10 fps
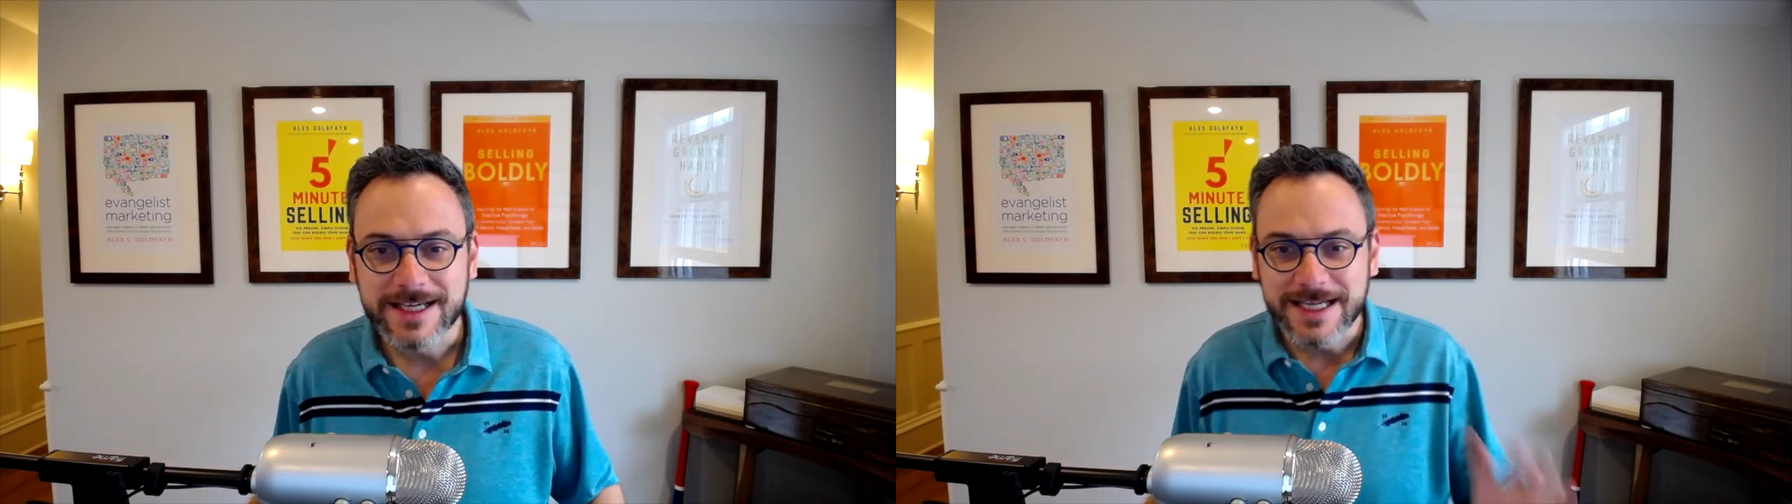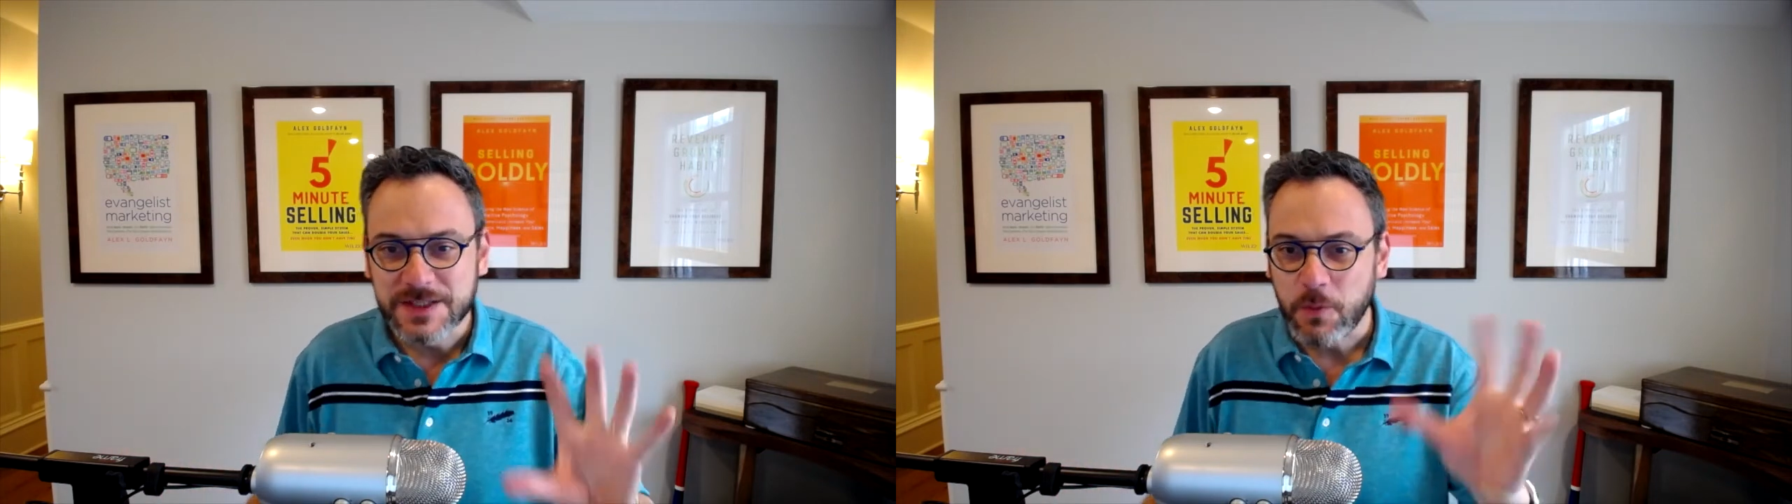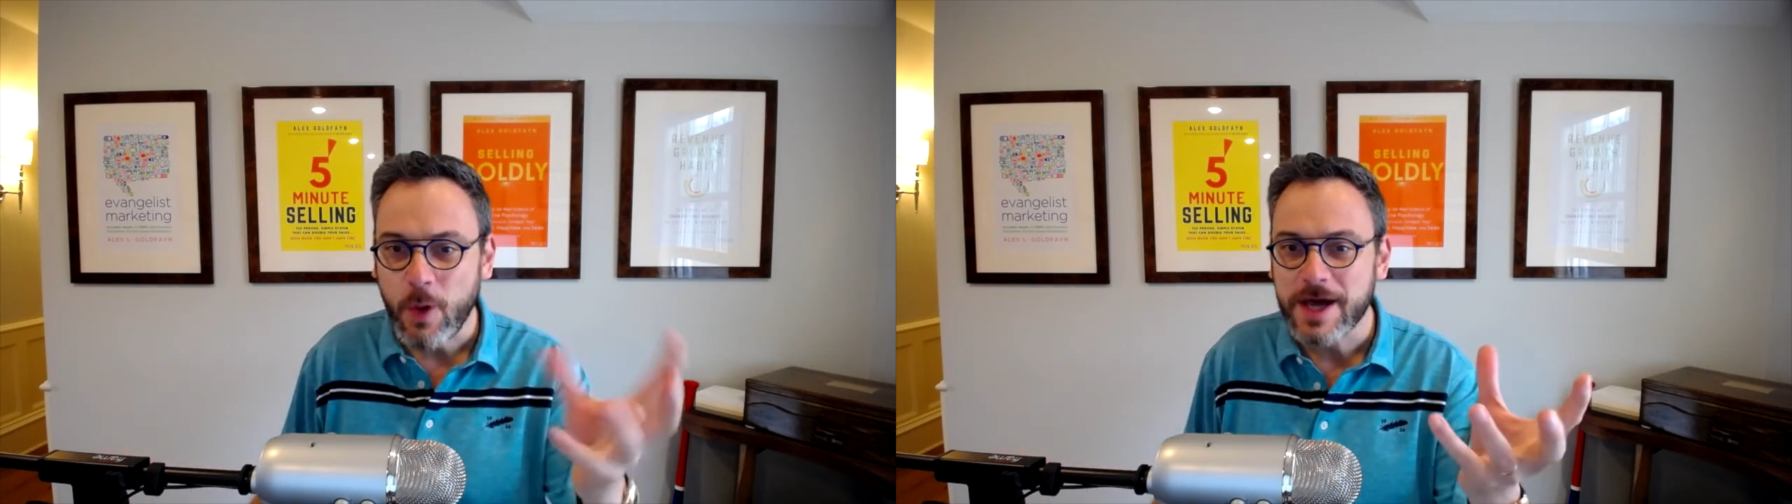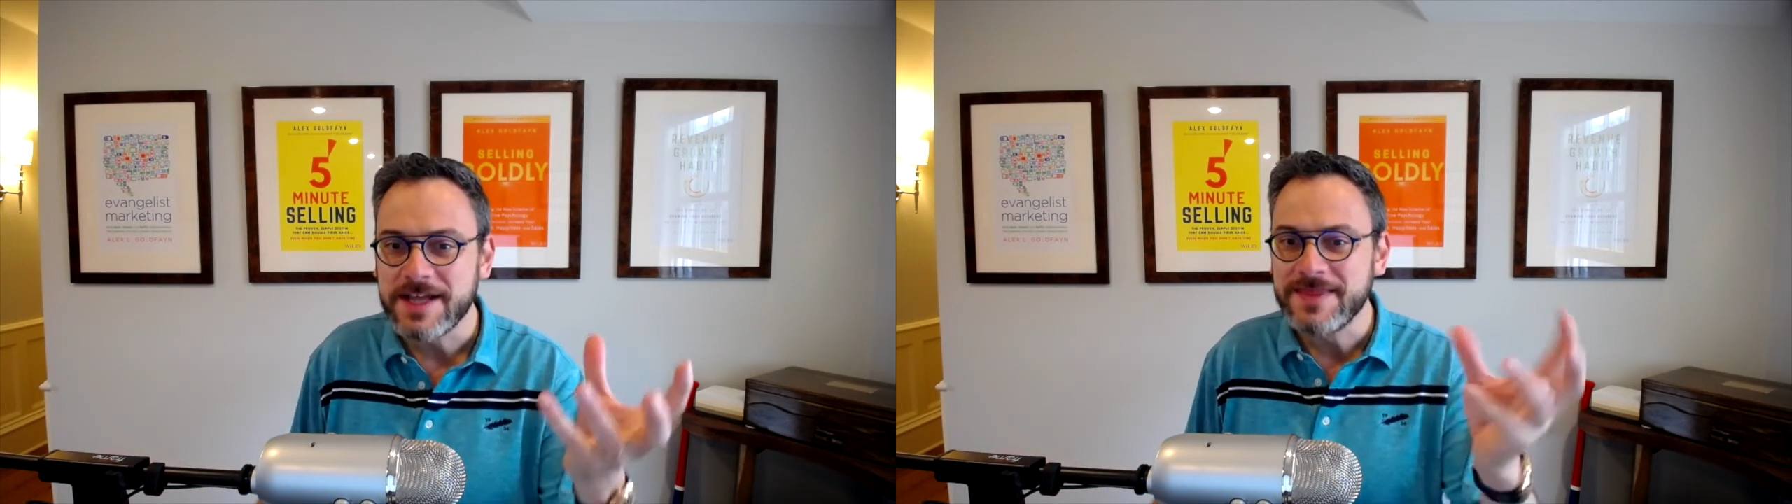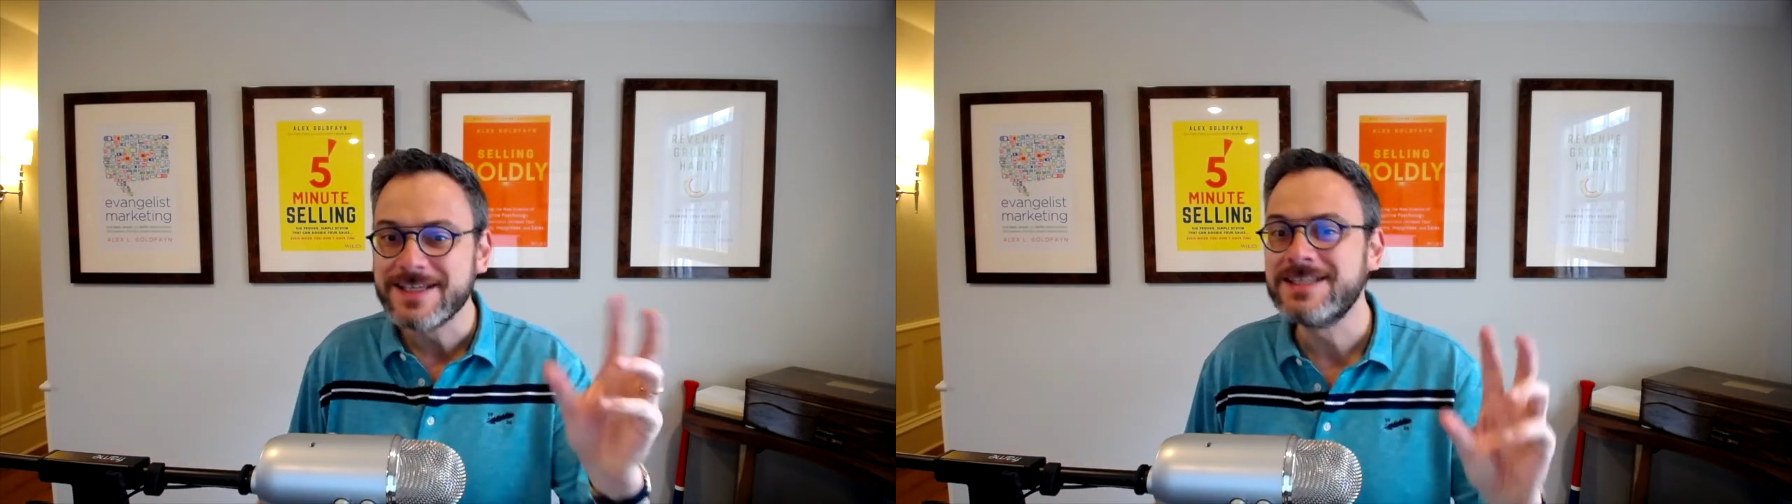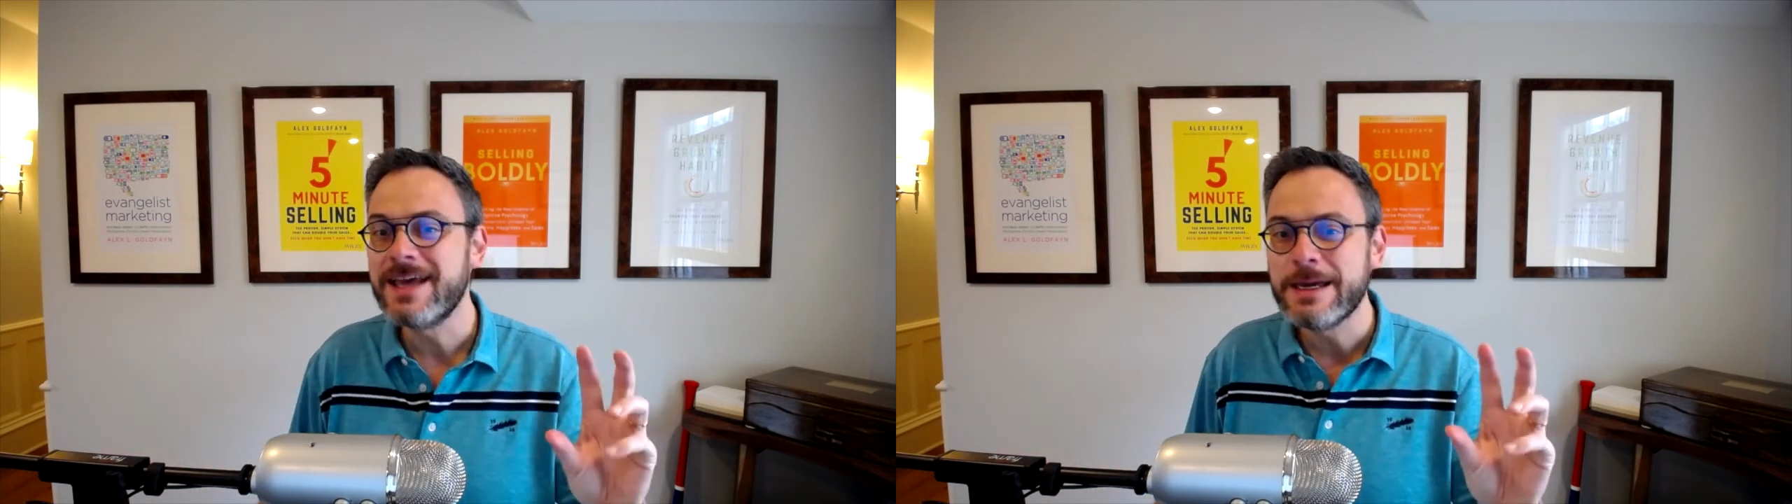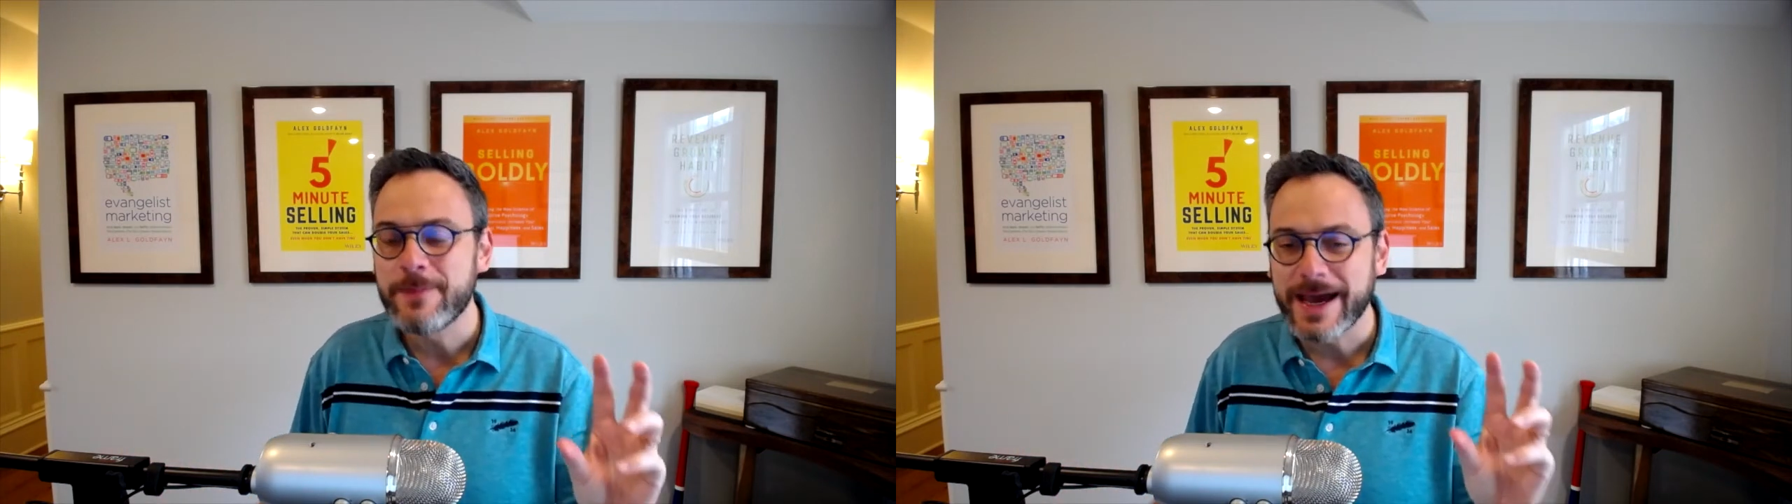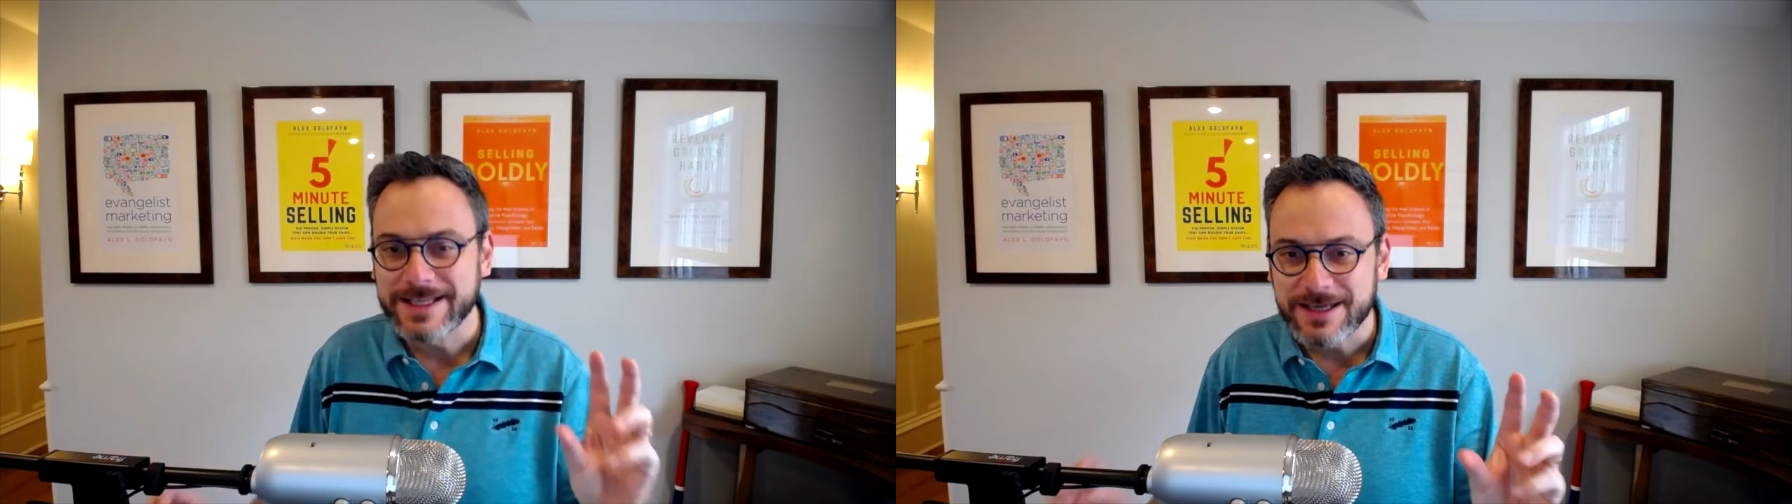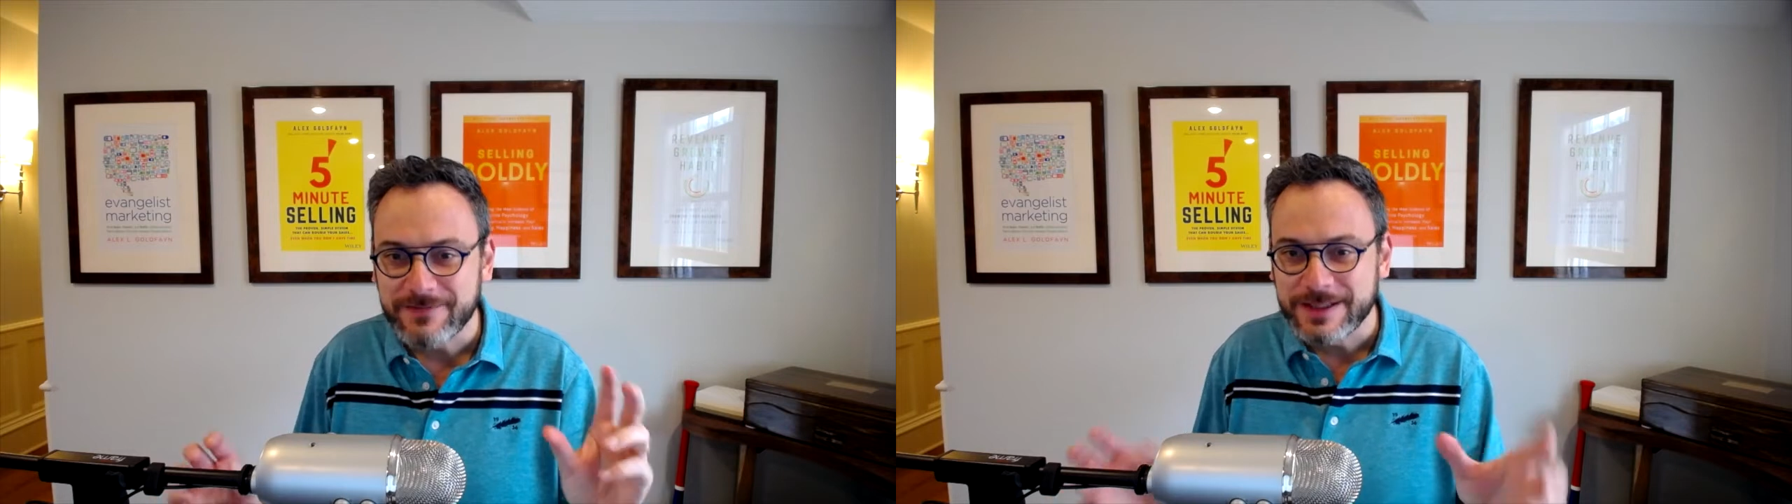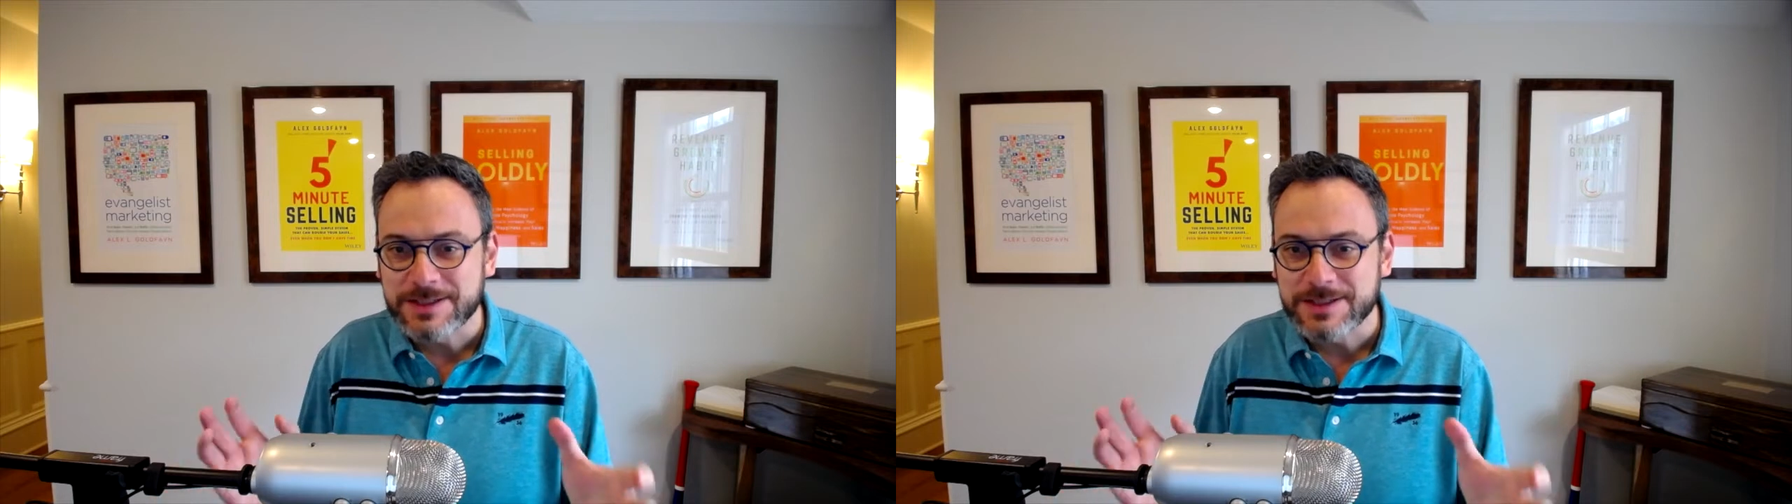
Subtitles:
It's one and the same activity.